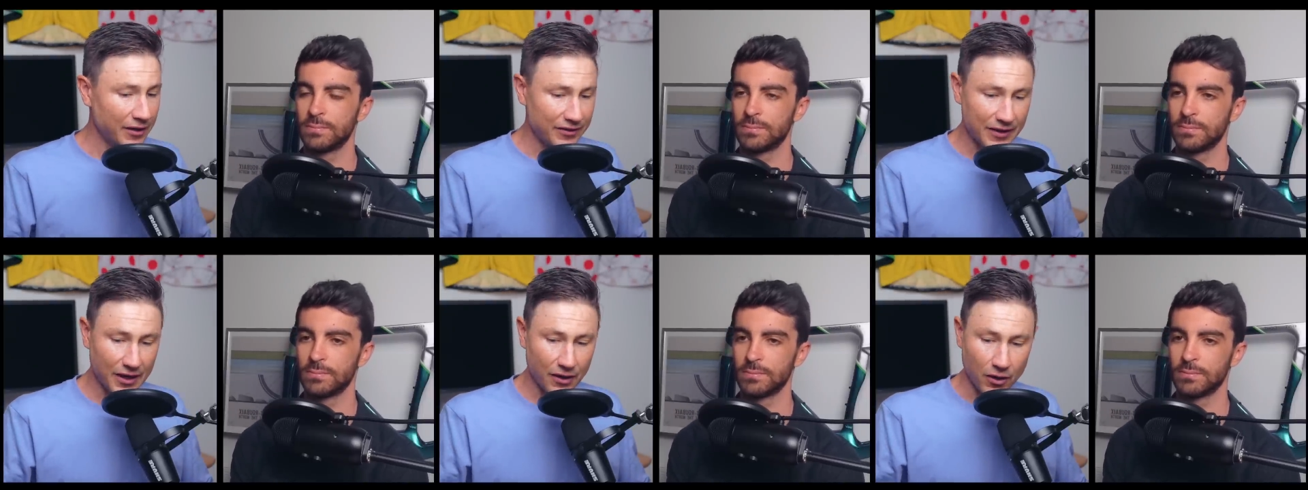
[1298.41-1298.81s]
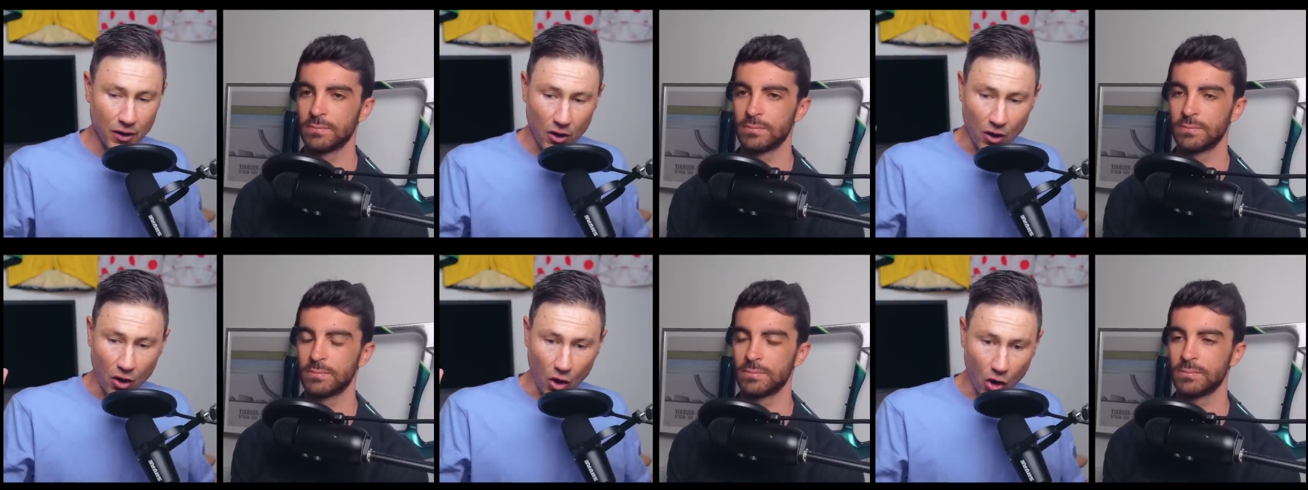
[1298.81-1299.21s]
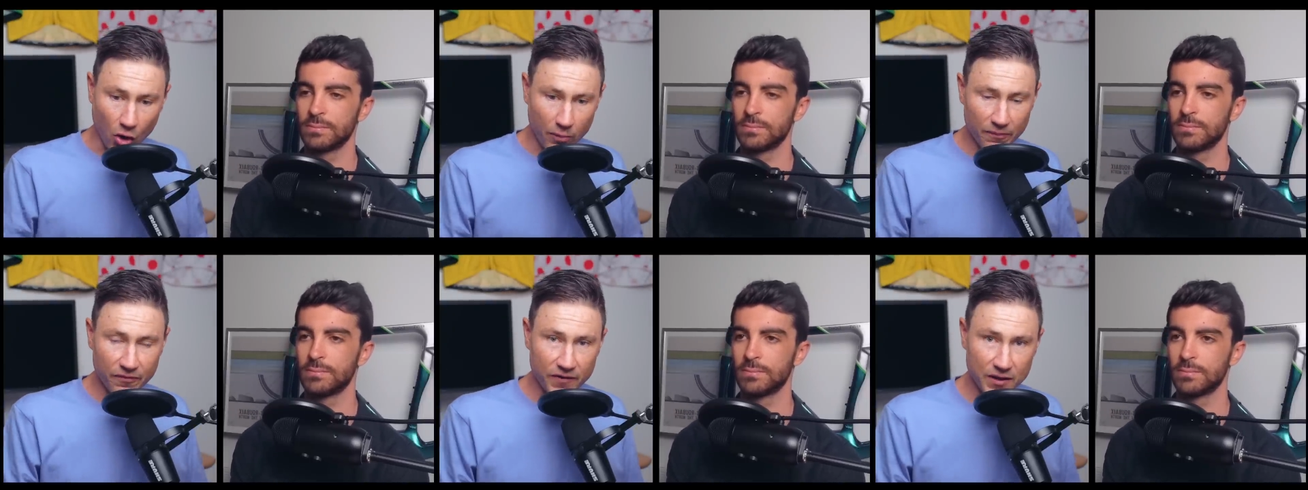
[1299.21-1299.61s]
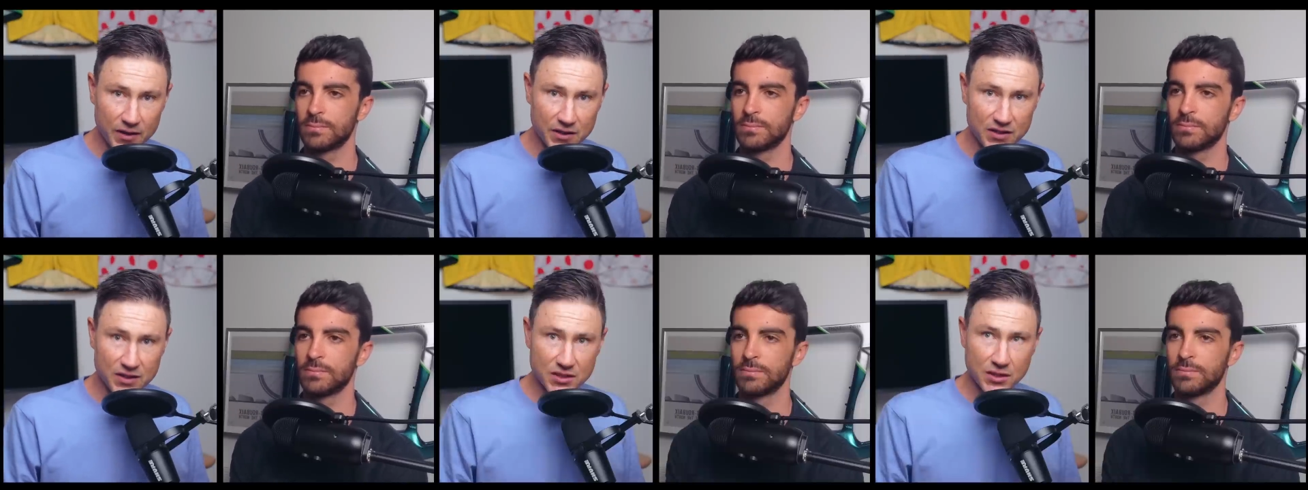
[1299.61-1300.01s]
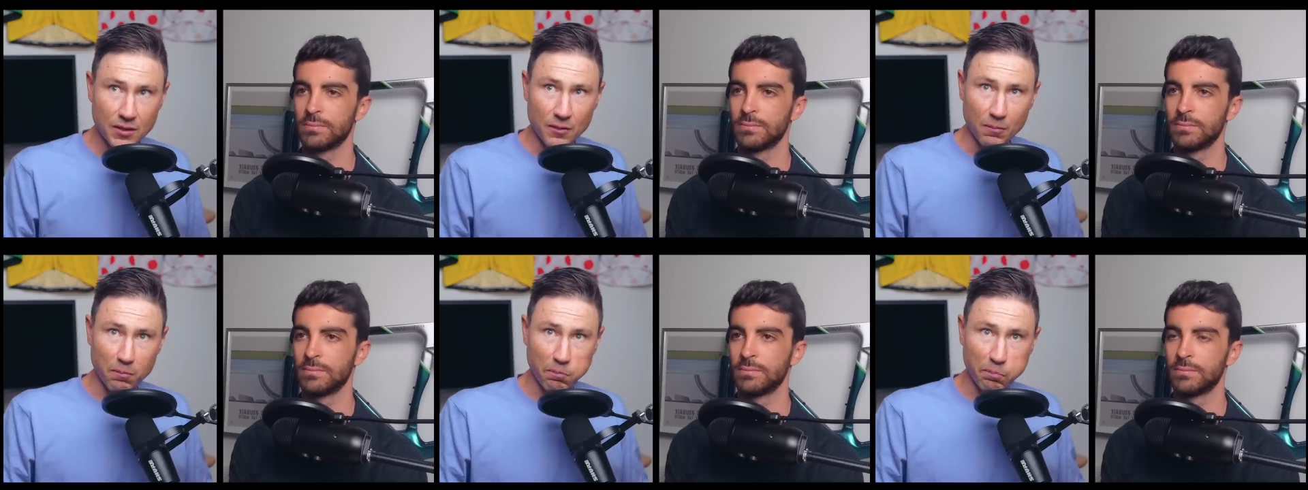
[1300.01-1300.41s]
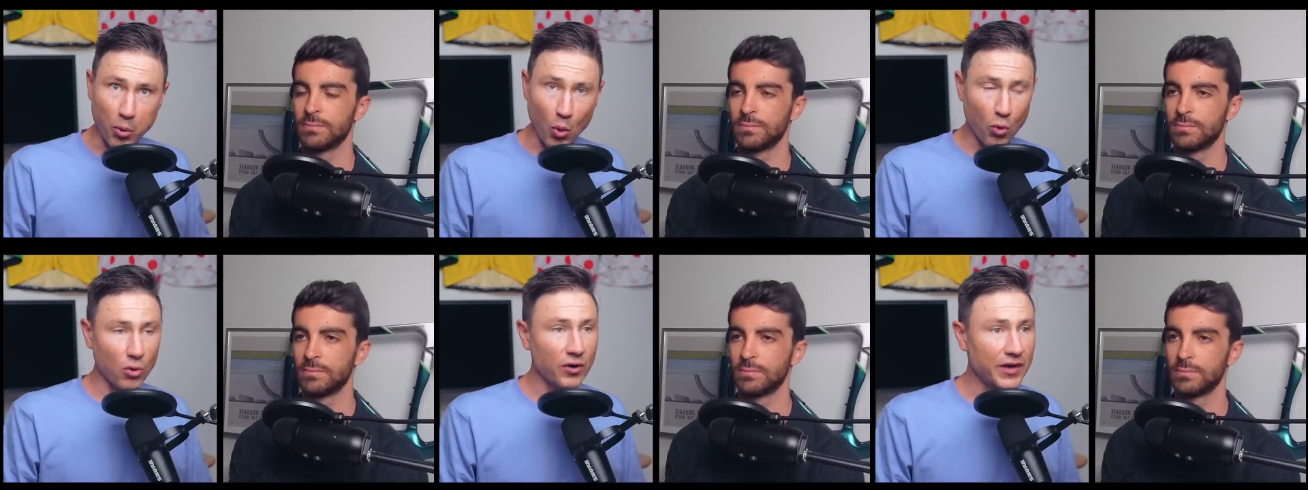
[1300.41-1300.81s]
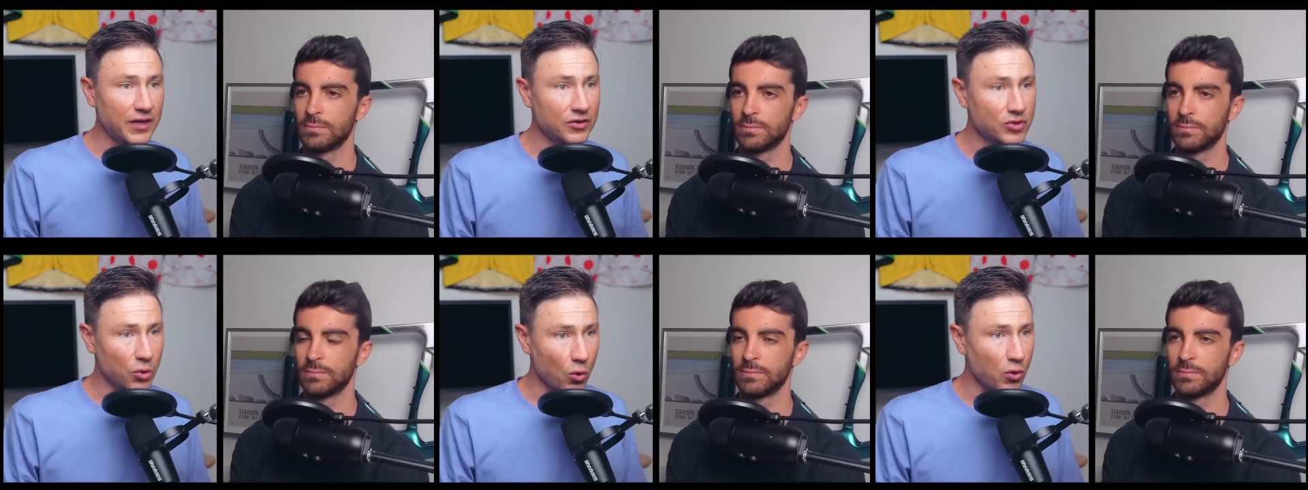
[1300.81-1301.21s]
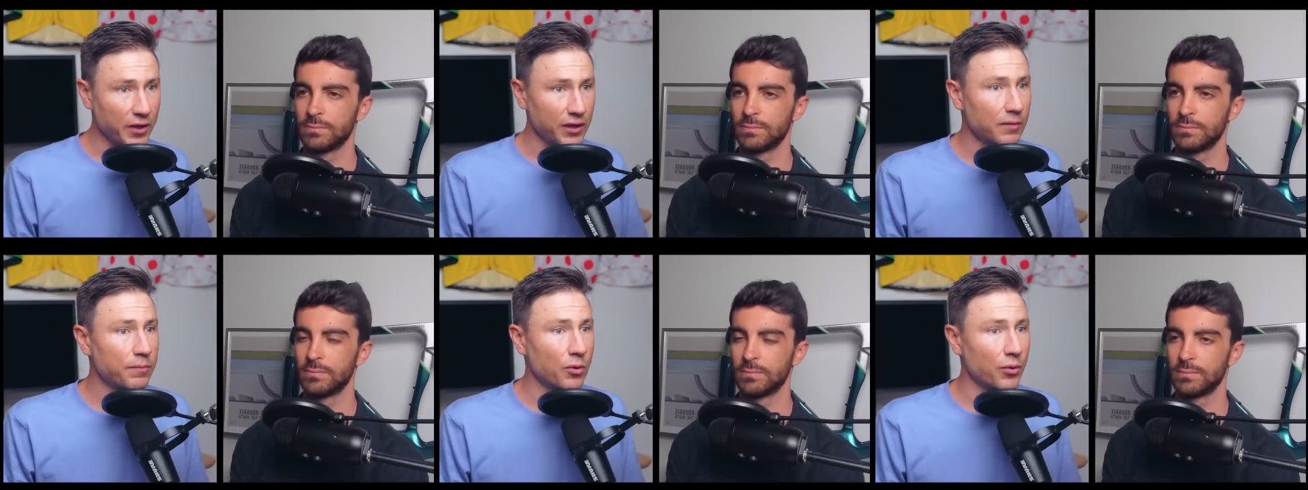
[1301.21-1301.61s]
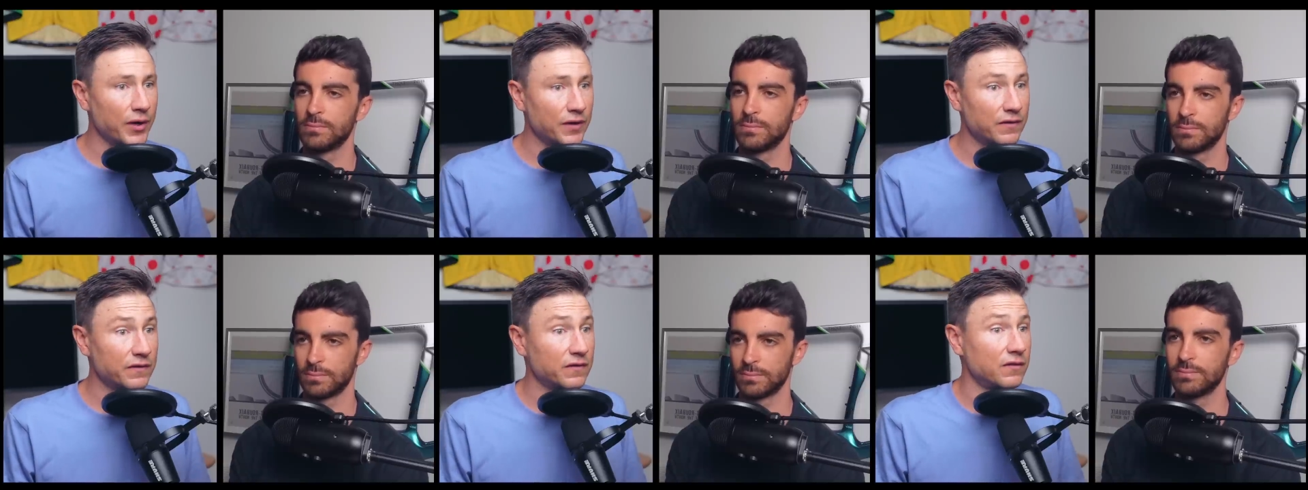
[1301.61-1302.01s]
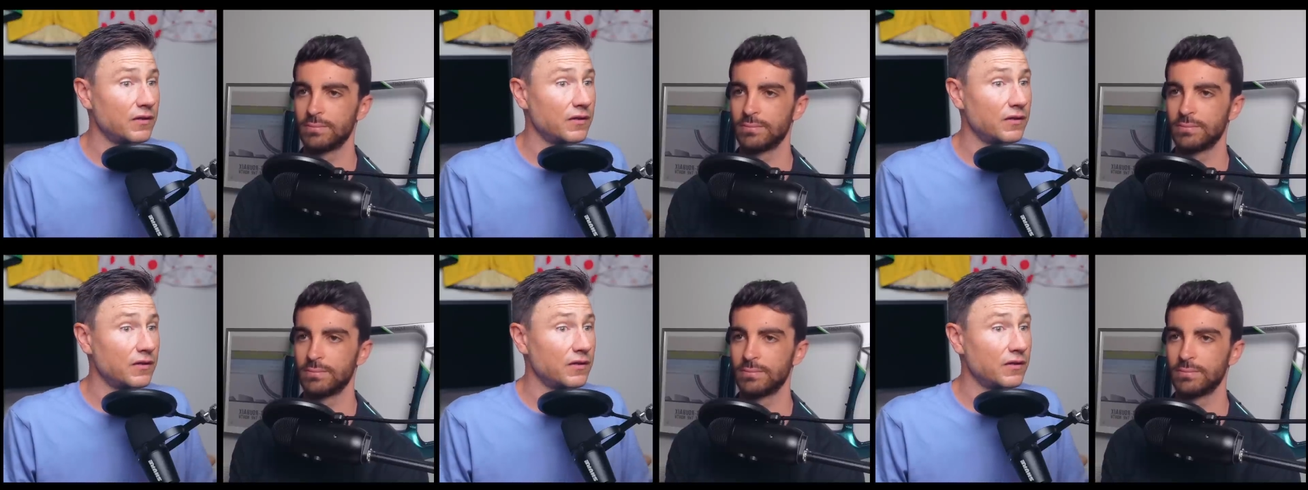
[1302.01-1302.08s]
Speaker 1: They're obvious, boring talking points